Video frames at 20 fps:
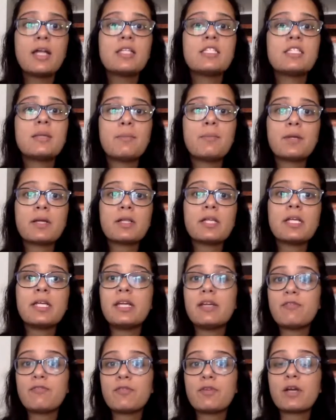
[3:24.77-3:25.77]
Typically,
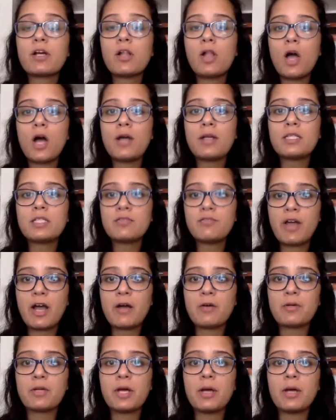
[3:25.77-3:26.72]
if a clot is found,